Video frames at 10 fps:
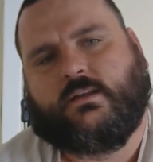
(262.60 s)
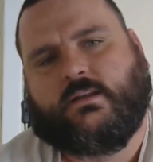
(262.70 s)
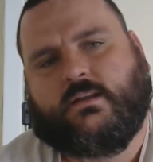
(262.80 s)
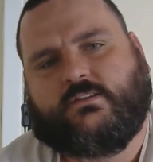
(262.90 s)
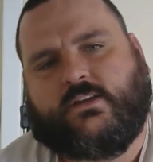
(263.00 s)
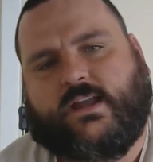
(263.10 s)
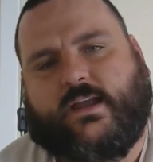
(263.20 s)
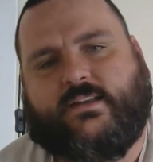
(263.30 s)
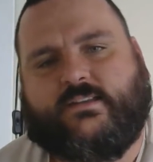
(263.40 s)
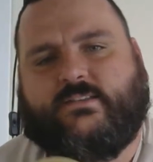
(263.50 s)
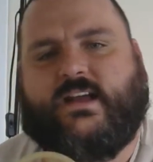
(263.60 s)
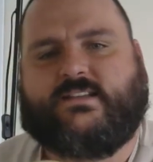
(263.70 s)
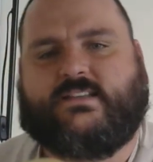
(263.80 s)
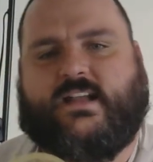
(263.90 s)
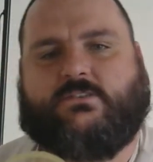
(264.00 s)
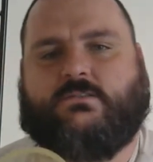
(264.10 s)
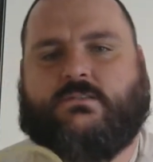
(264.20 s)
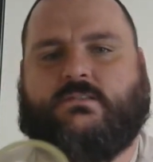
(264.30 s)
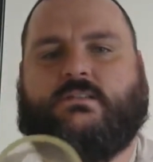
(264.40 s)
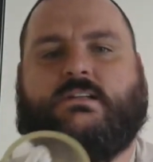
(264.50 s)
So yeah, and that is now
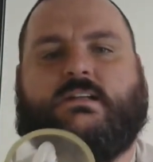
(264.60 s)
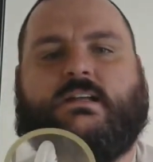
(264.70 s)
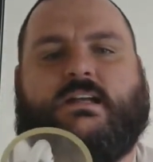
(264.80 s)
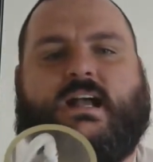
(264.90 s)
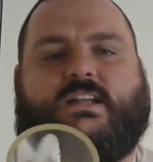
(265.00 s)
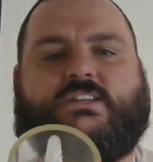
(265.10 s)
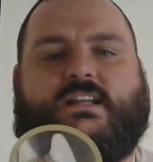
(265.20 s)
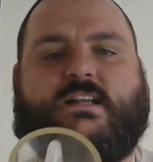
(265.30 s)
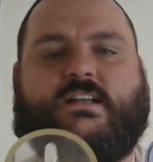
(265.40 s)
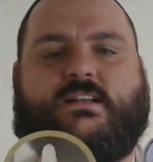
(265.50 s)
actually